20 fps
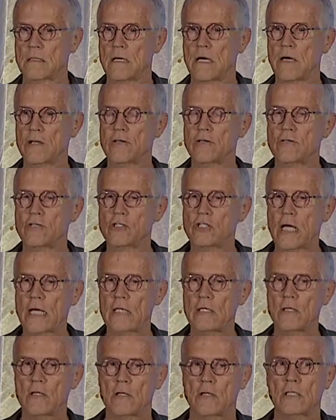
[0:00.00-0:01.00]
other
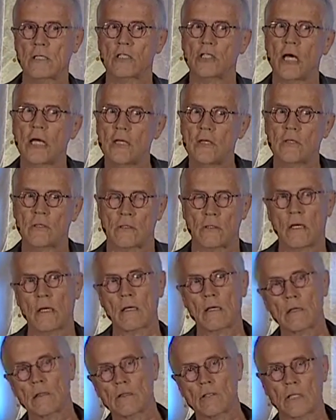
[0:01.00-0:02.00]
gen gender,
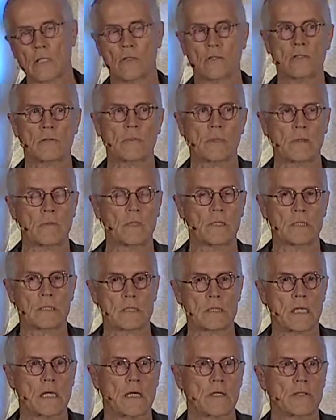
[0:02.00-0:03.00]
not other genders, but I mean
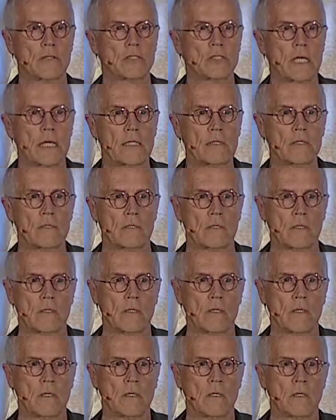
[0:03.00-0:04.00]
just other gender,
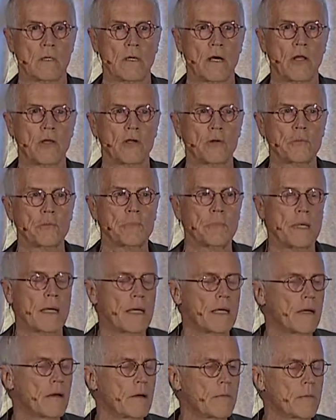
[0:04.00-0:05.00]
other,
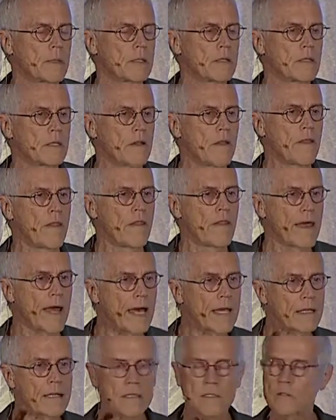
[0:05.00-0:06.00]
I mean,
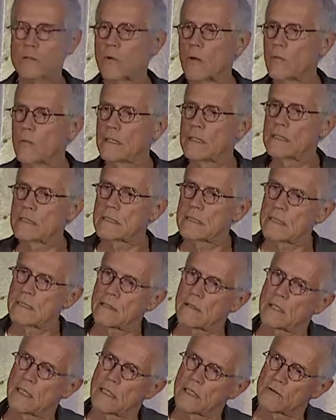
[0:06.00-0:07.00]
that is what we
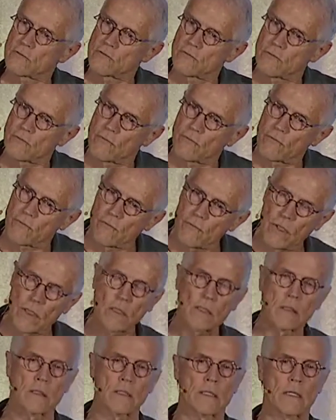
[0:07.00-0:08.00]
see is
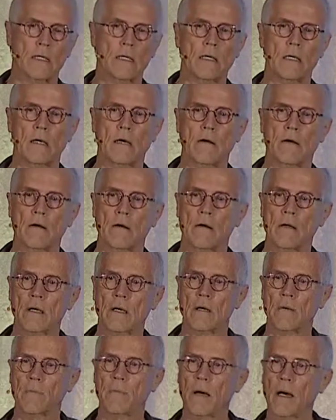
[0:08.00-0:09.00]
riddled in our,
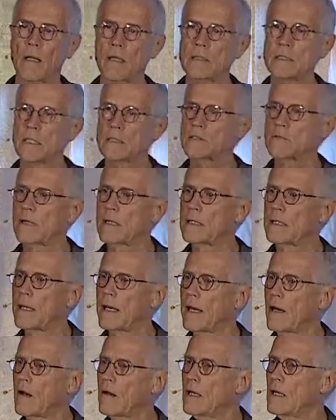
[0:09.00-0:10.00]
our politics right
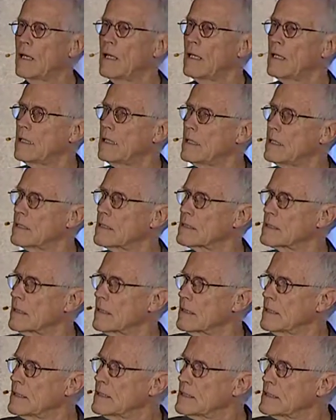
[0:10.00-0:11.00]
now is
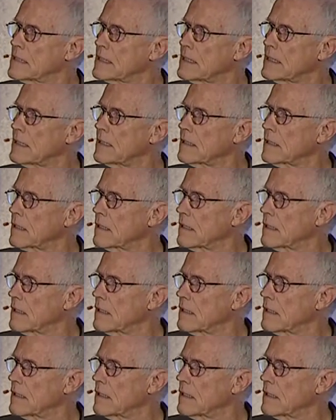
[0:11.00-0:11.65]
seeing